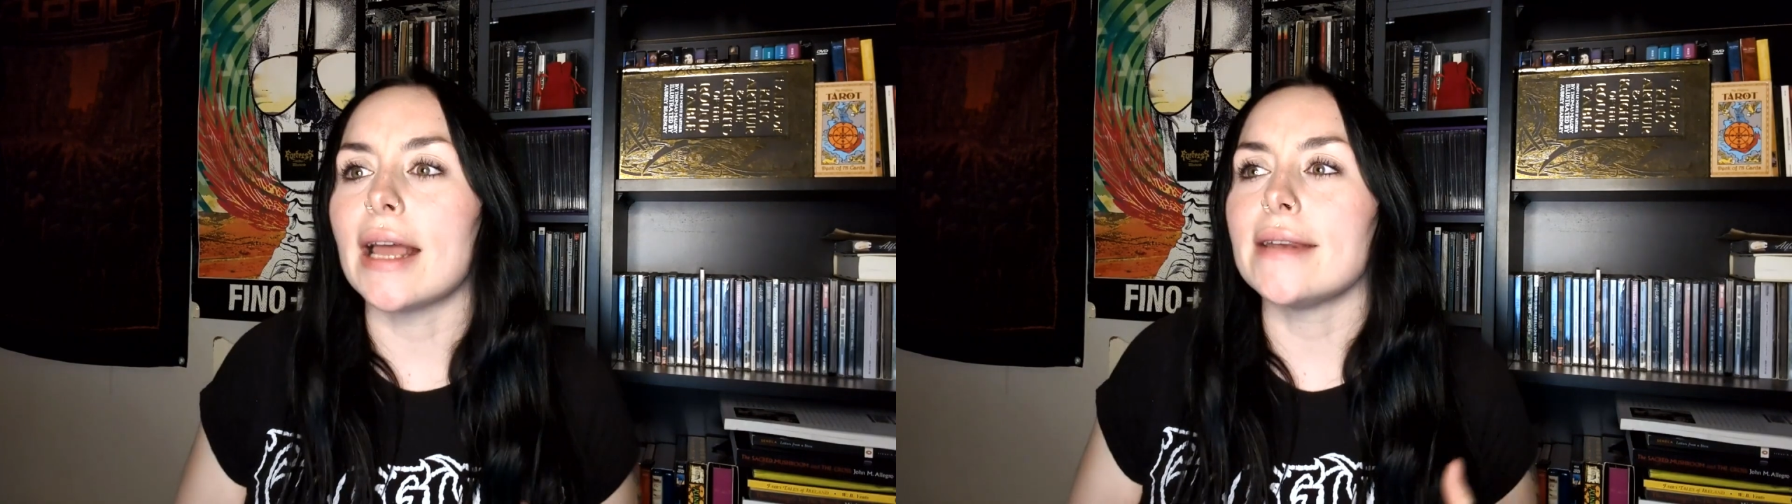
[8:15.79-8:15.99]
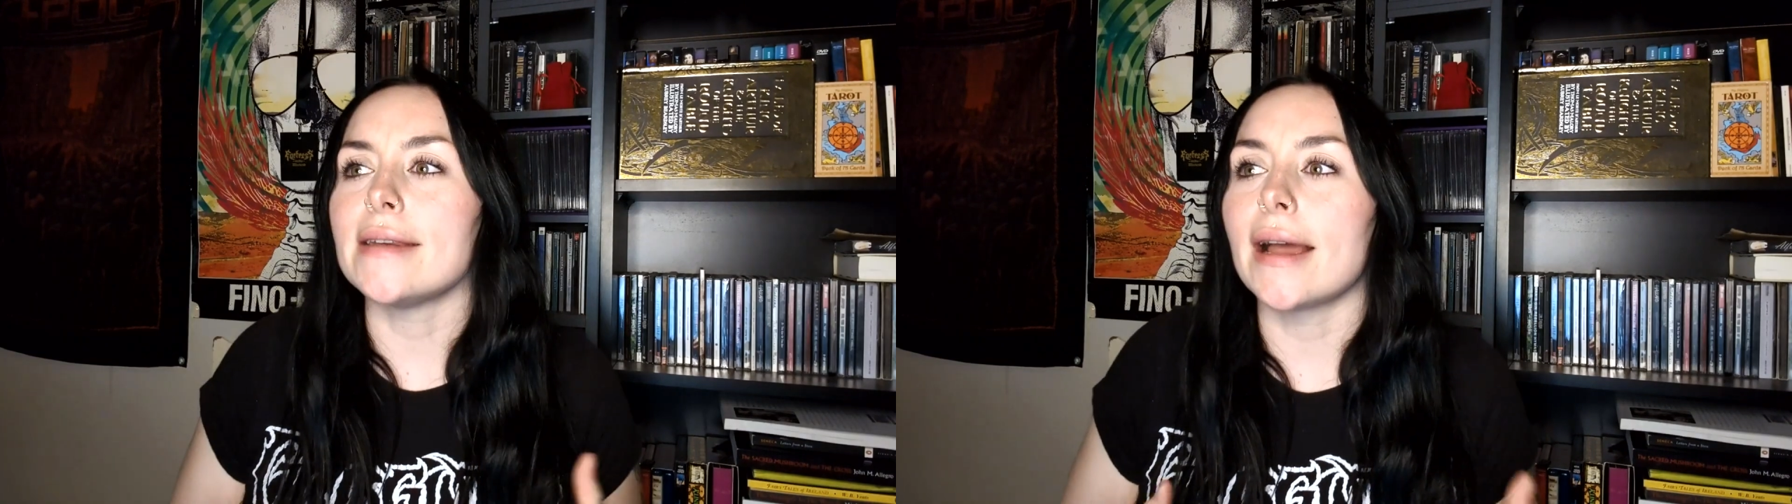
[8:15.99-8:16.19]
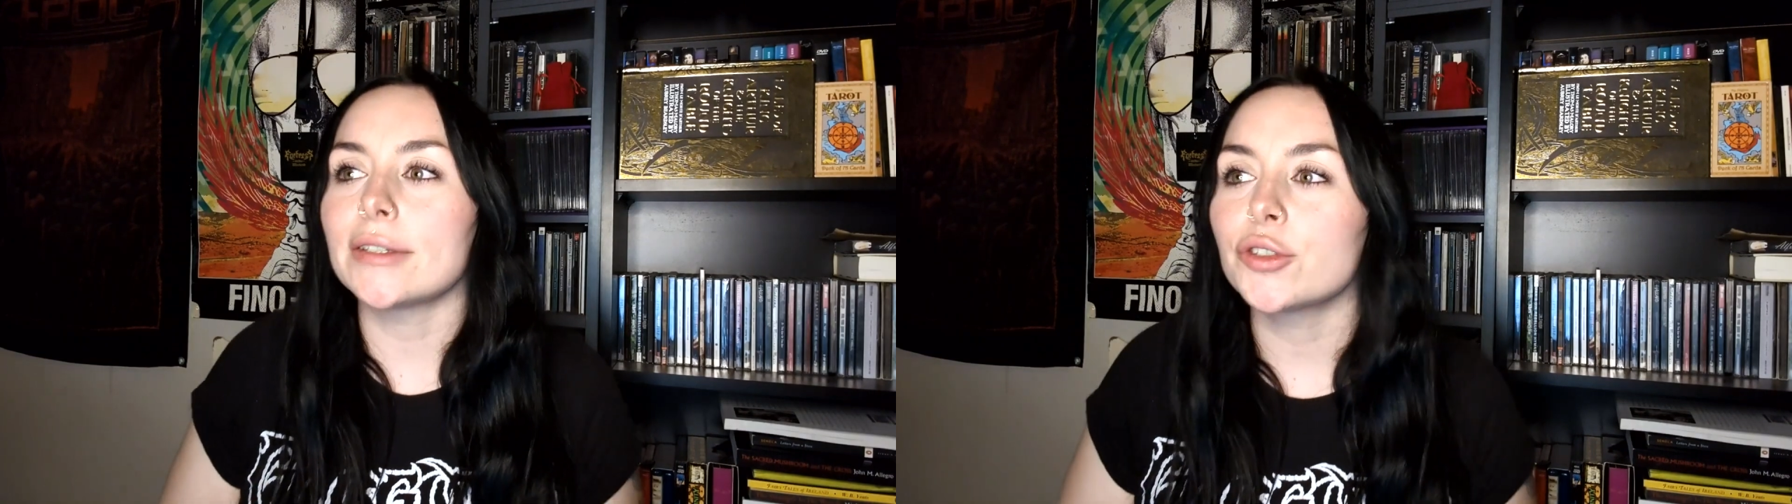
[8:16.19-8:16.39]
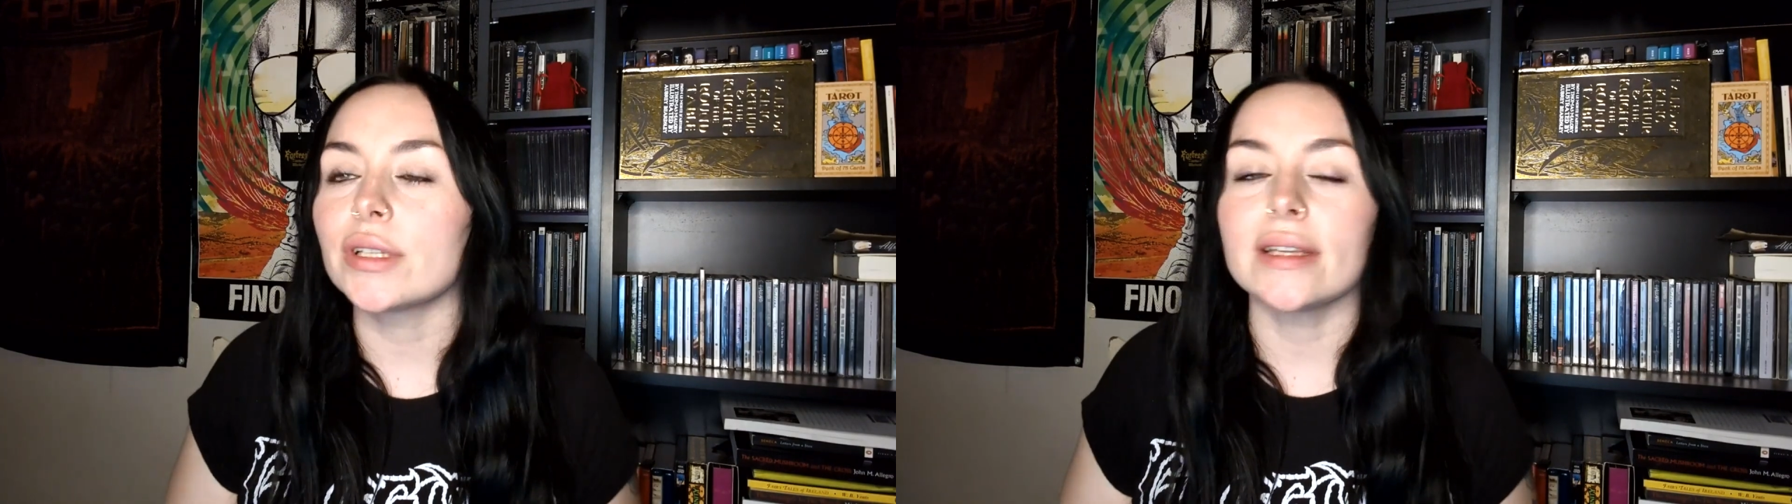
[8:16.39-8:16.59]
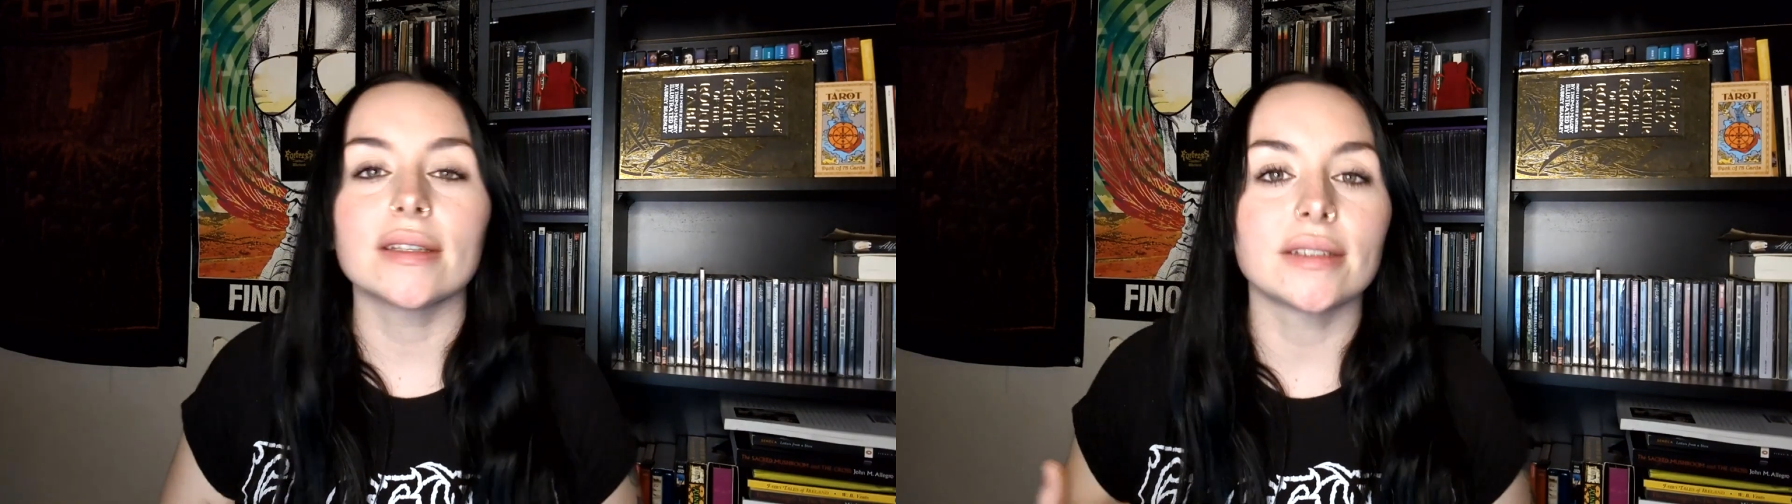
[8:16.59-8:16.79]
And
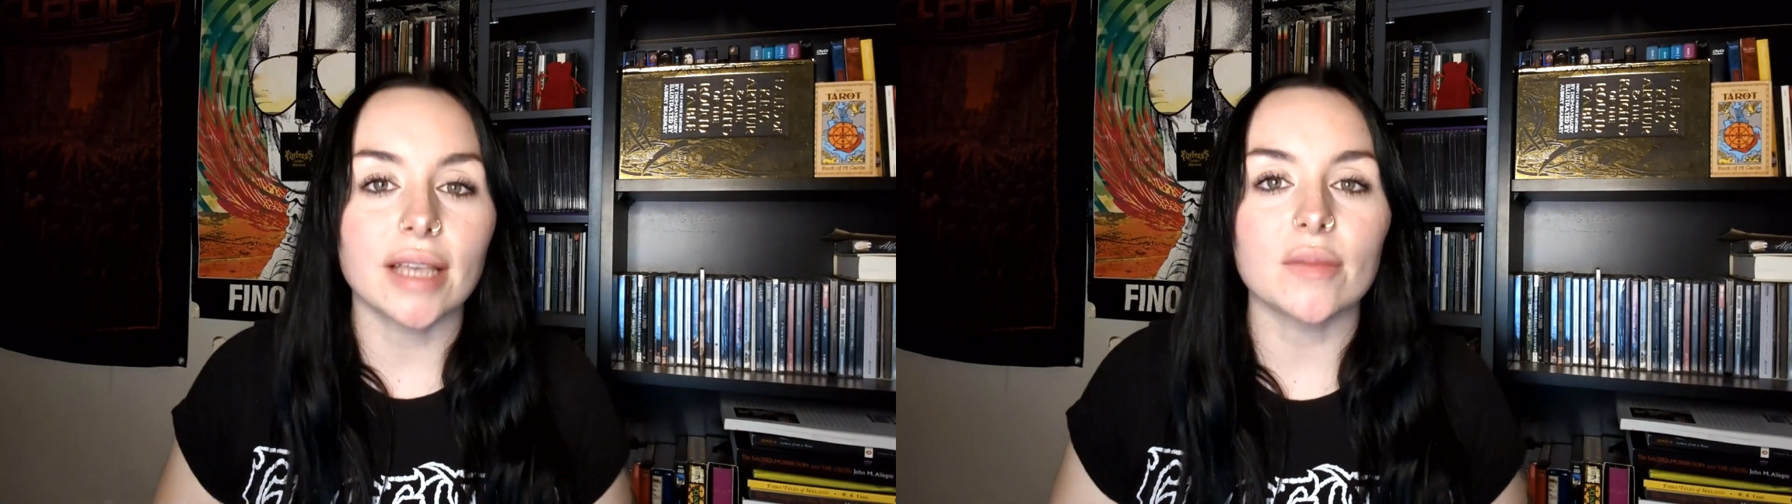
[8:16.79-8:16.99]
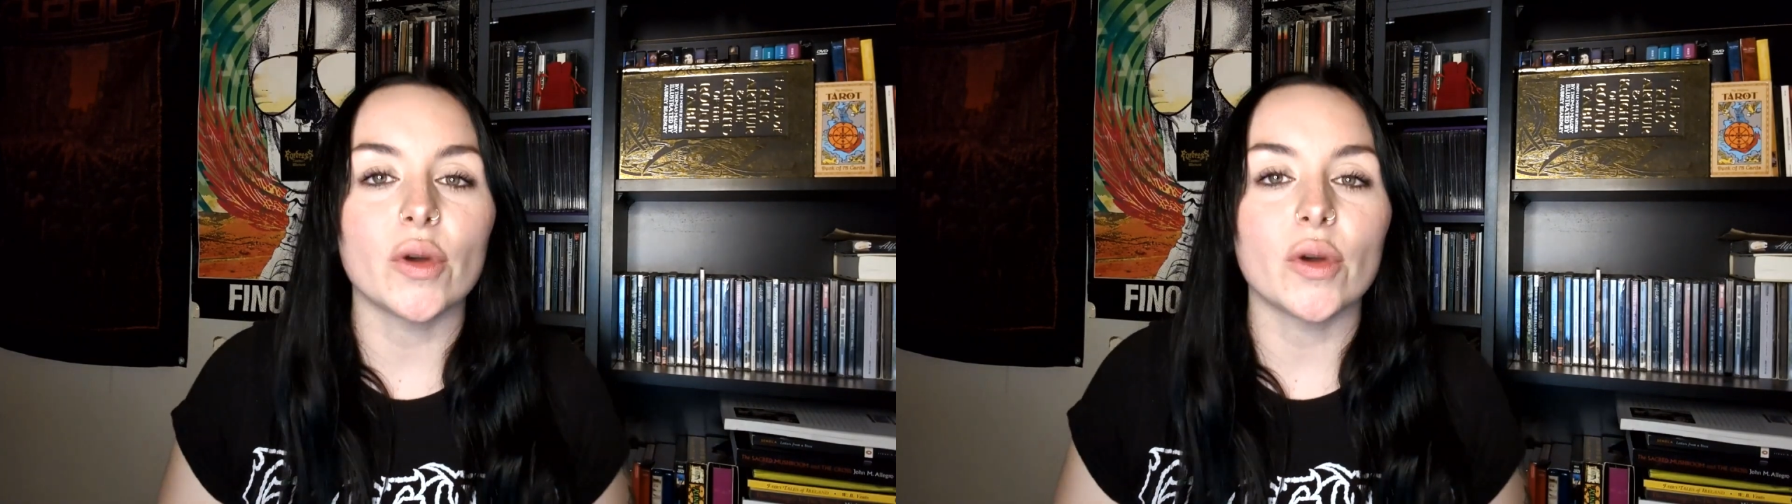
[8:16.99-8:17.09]
naturally, the same